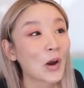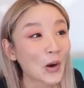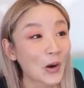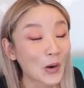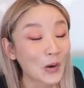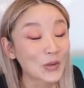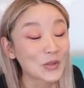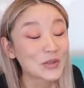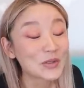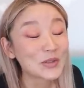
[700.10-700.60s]

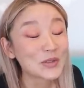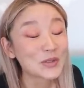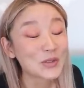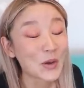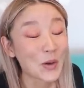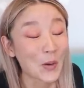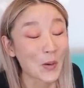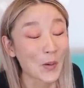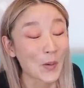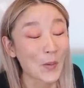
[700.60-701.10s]
hurts
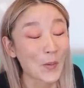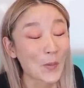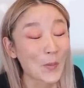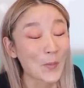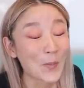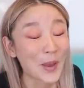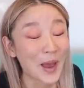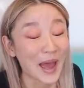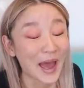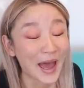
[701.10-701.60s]
so
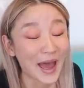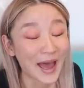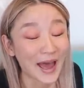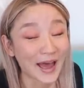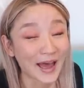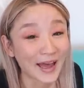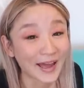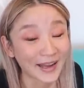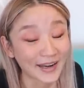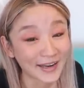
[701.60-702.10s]

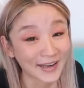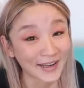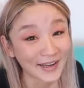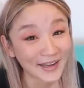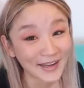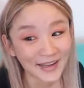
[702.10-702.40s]
bad.